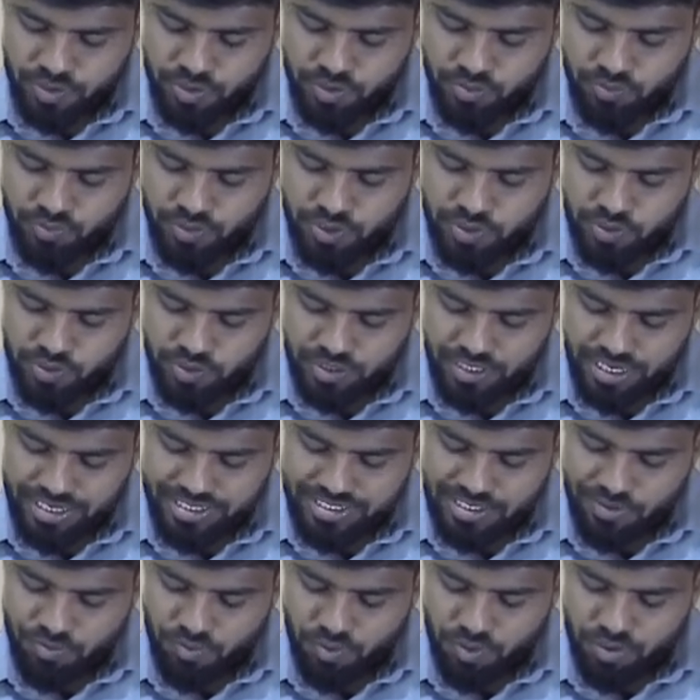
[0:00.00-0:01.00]
We should
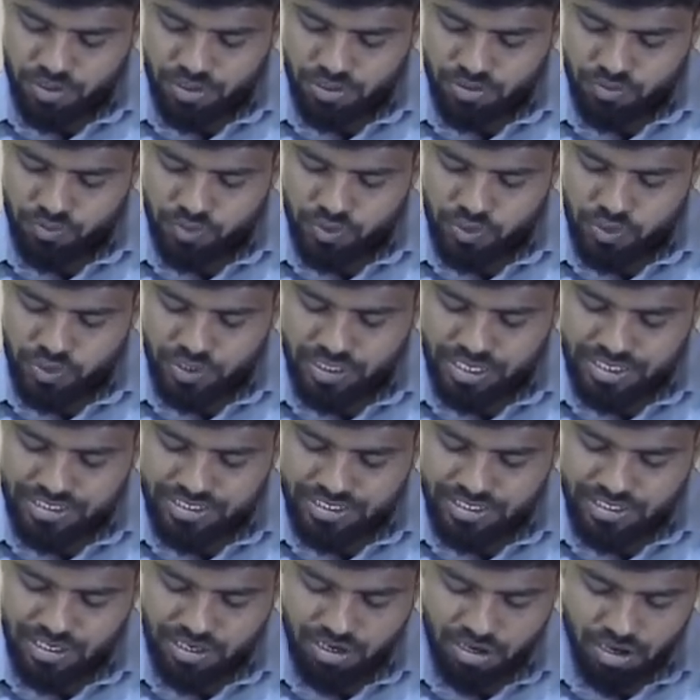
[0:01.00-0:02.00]

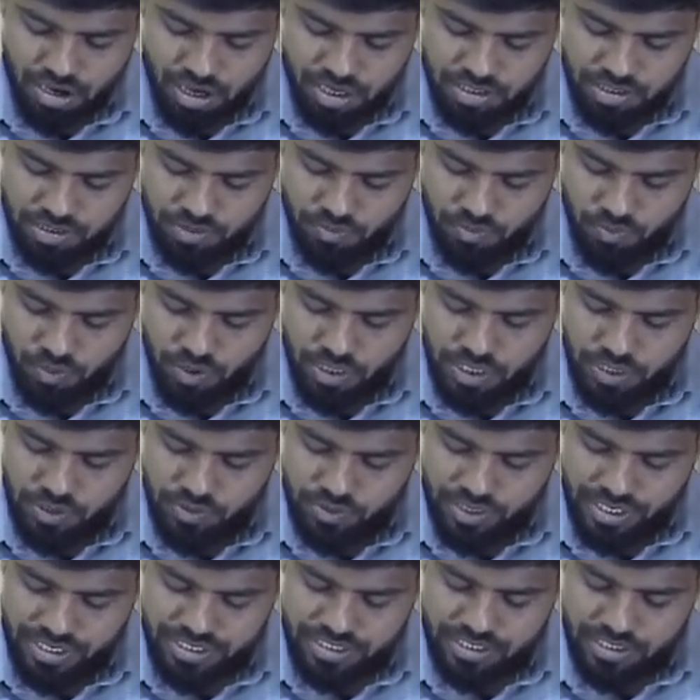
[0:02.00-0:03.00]
consider the cost only to
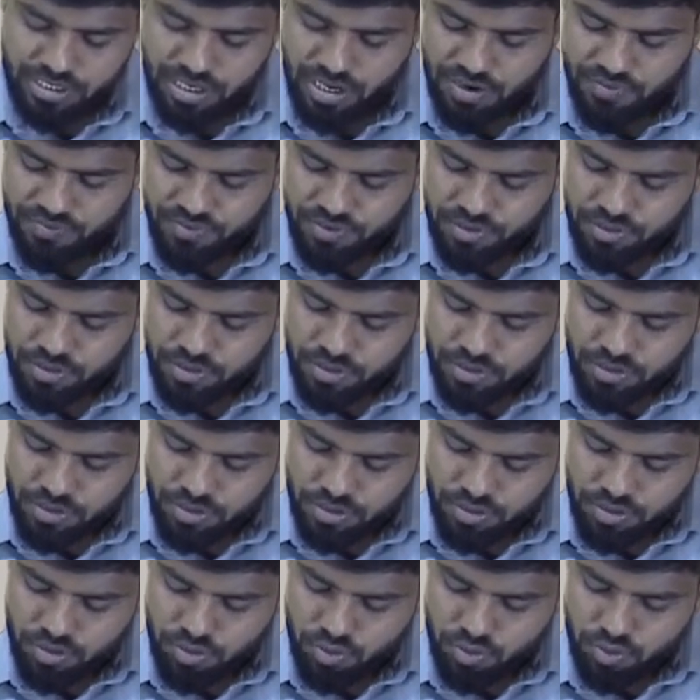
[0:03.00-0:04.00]
the extent of
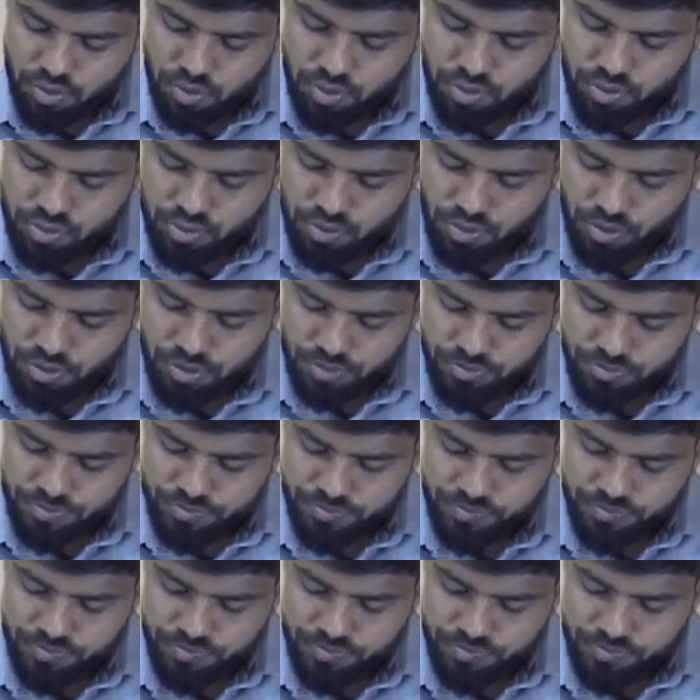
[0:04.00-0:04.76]
goods sold.